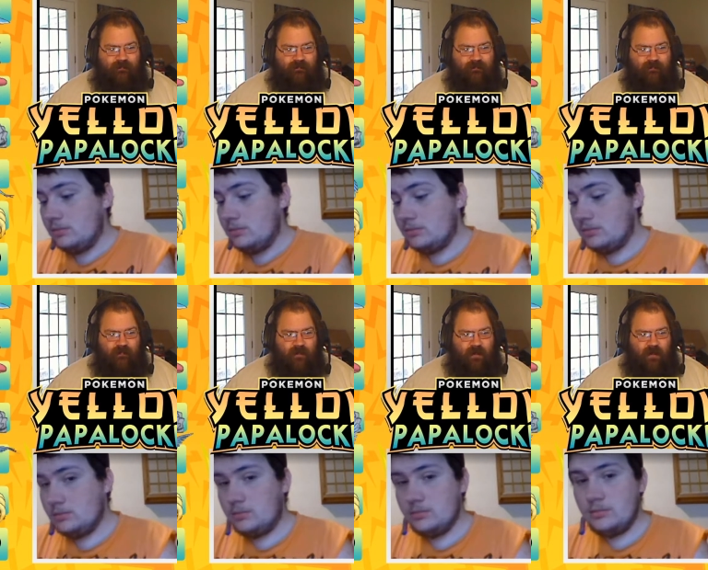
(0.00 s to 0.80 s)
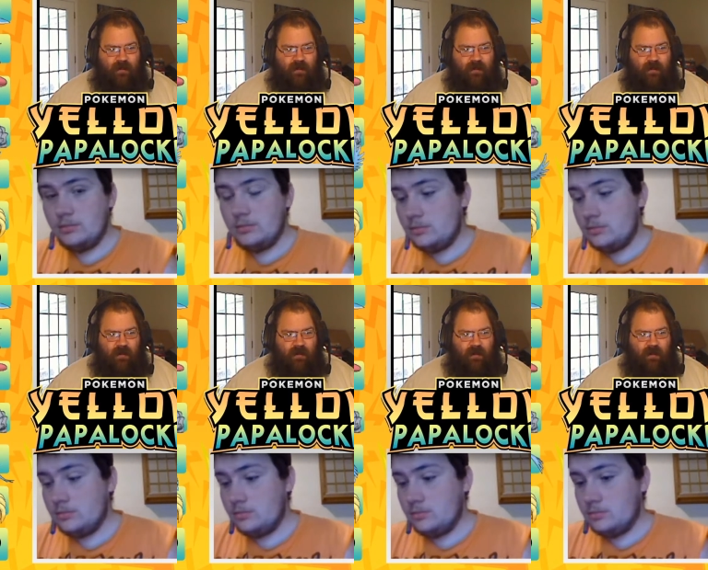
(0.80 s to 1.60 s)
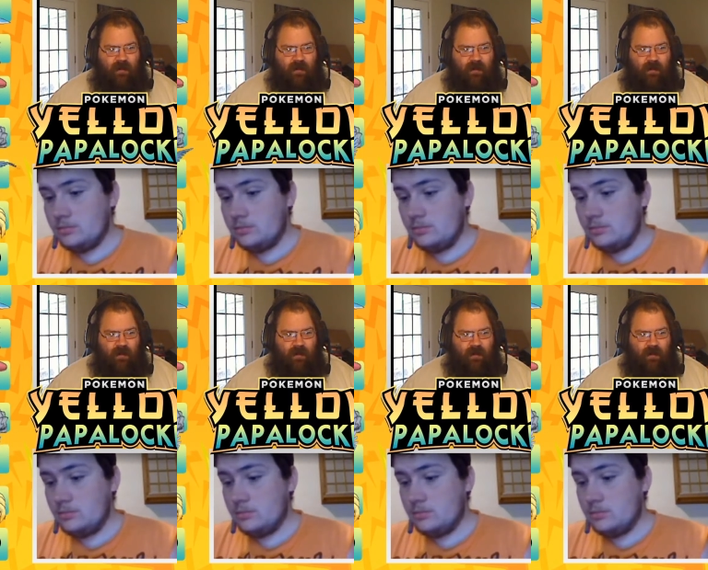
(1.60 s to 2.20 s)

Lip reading: No one is speaking in this clip.